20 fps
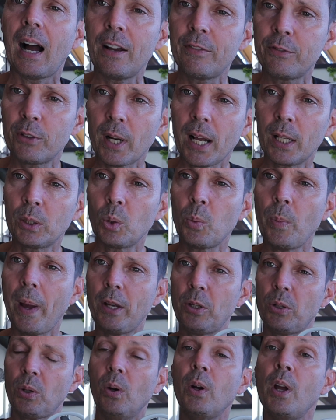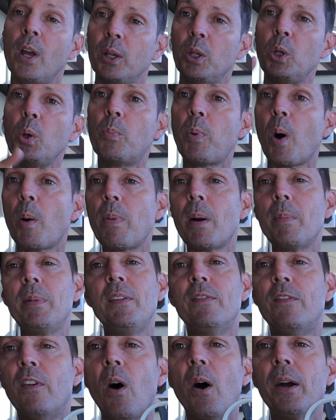I forgot to mention, you
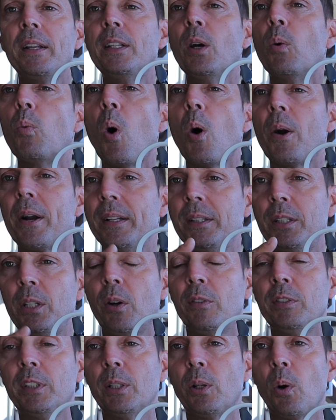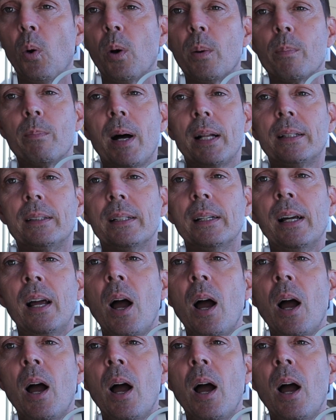probably void the warranty of the drone, but